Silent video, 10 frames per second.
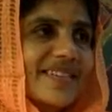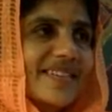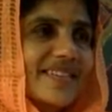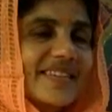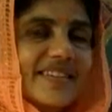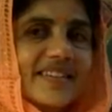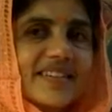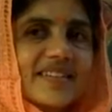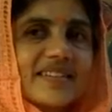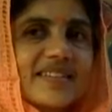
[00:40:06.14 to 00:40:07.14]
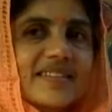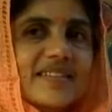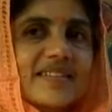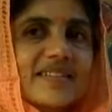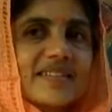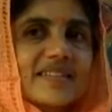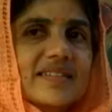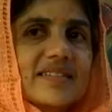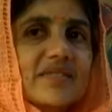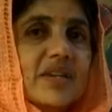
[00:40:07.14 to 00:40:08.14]
Yeah.
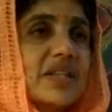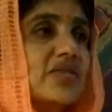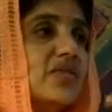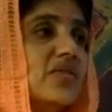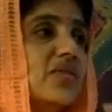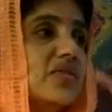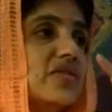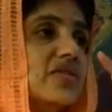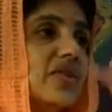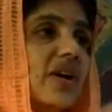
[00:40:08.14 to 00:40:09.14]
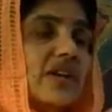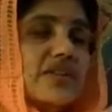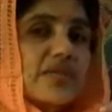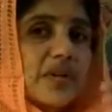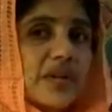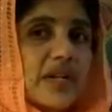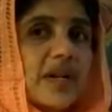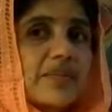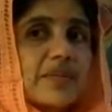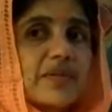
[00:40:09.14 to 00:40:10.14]
Once you know this knowledge, what
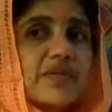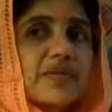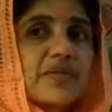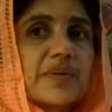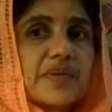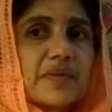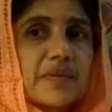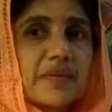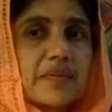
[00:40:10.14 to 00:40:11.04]
happens to the person?